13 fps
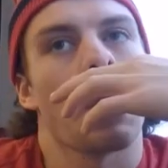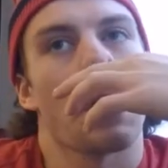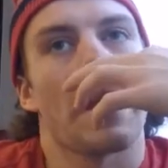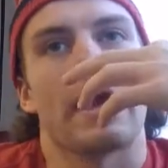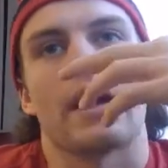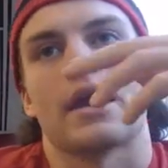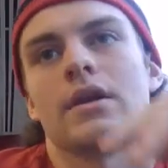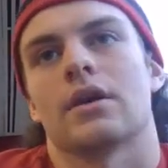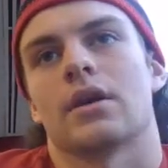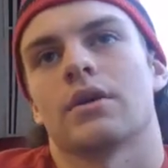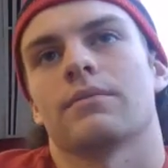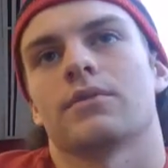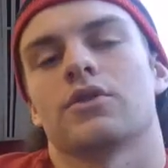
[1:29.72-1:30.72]
and
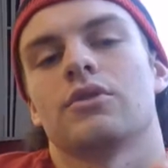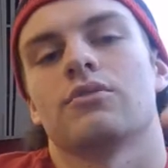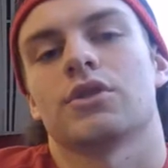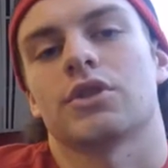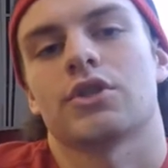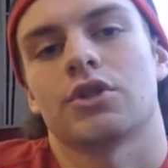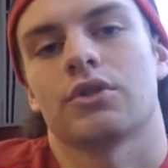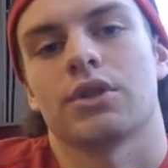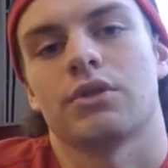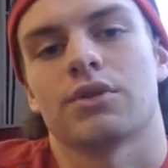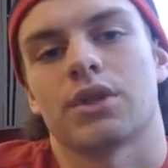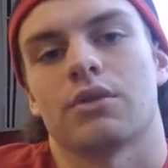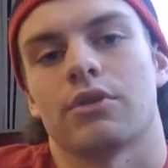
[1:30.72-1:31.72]
so he was just chilling. He
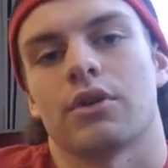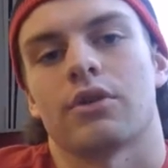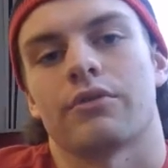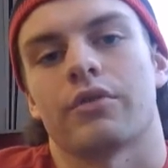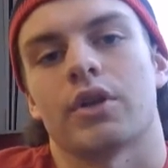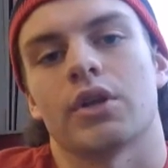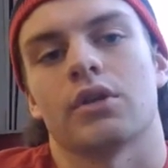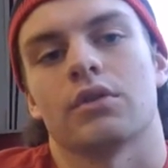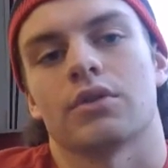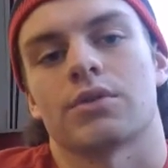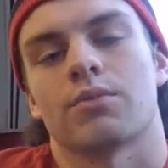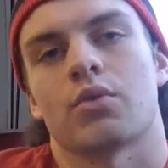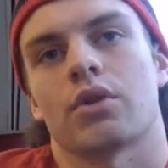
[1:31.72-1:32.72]
was going to be on our flight
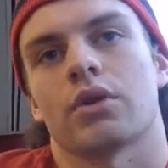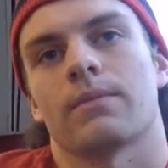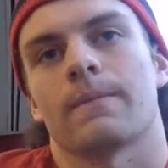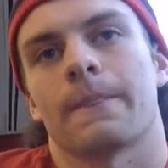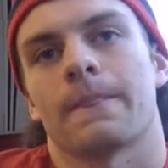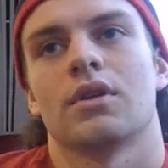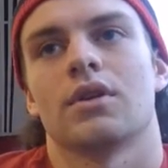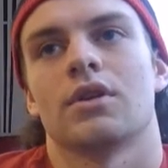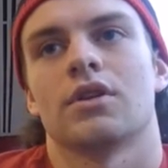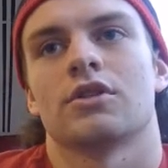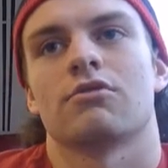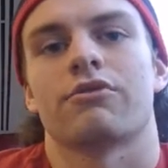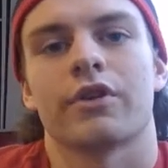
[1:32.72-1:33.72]
this morning.
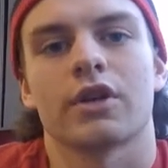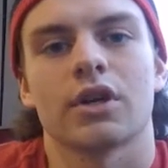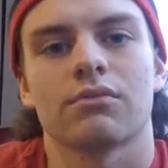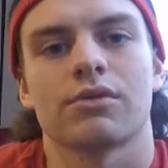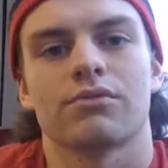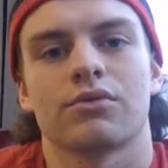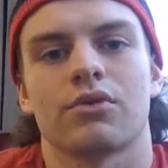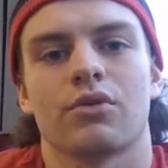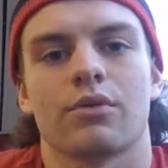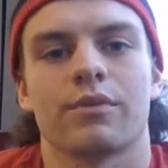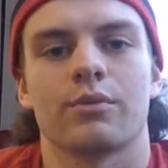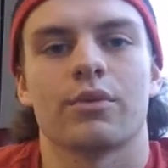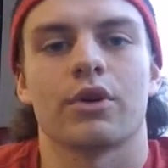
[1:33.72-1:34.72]
So my friend comes up to
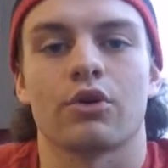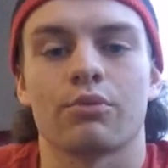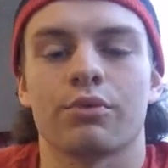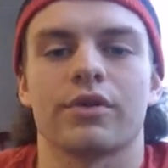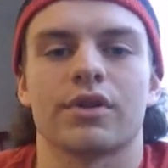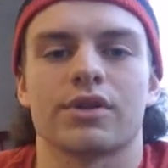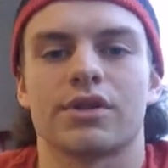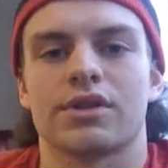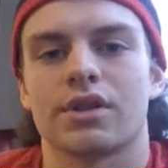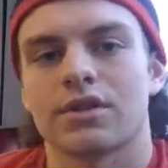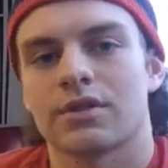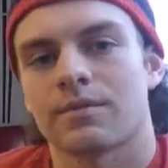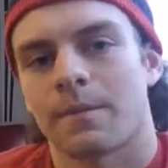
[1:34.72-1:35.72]
a group of us and
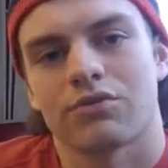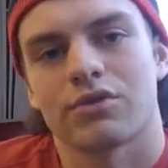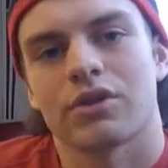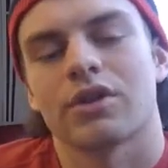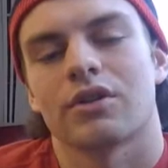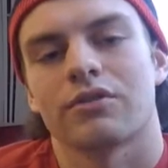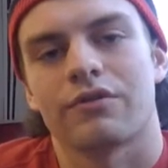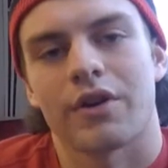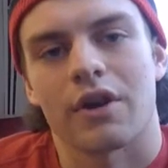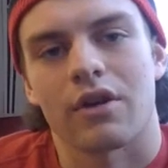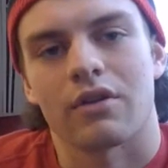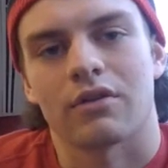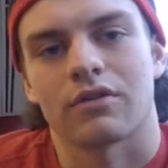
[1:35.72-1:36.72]
says, really
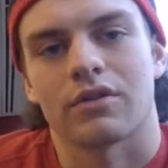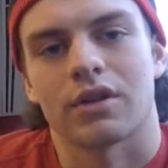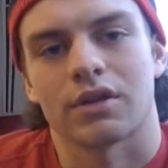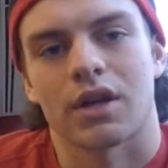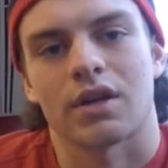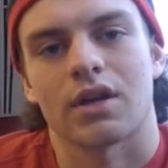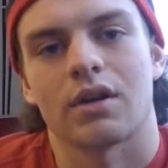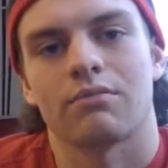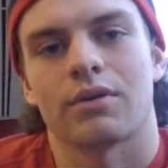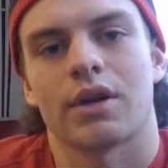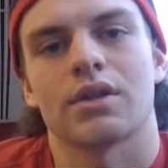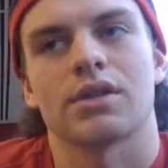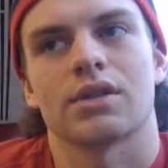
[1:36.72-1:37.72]
unfair that guy
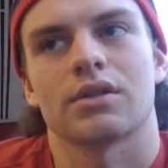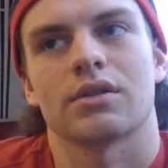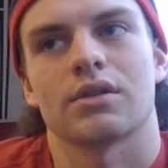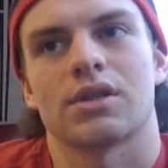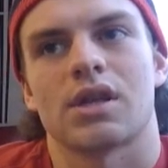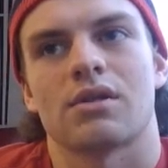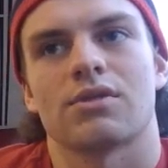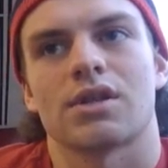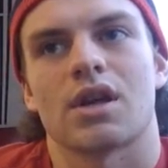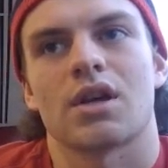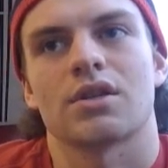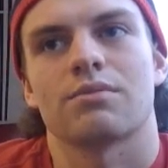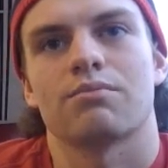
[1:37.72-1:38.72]
buys the same
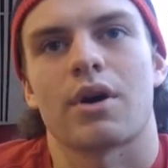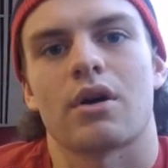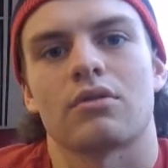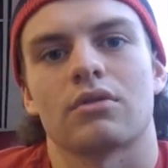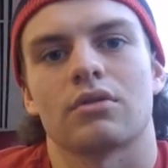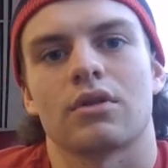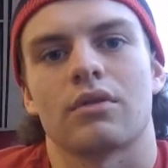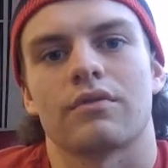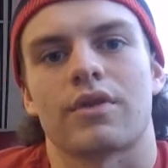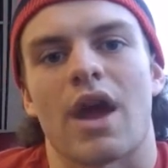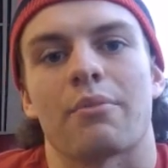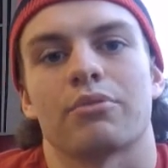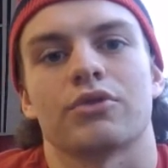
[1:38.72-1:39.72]
size bottle of
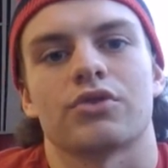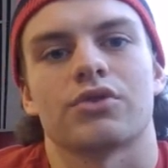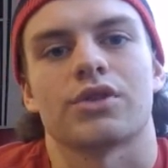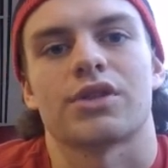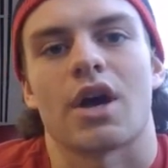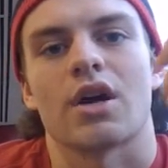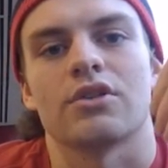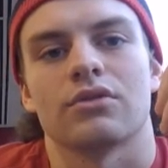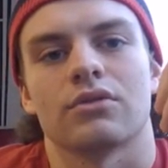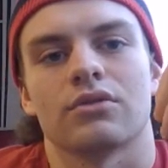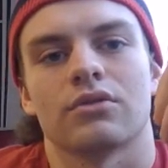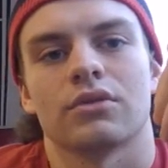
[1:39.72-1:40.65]
apple juice as I do,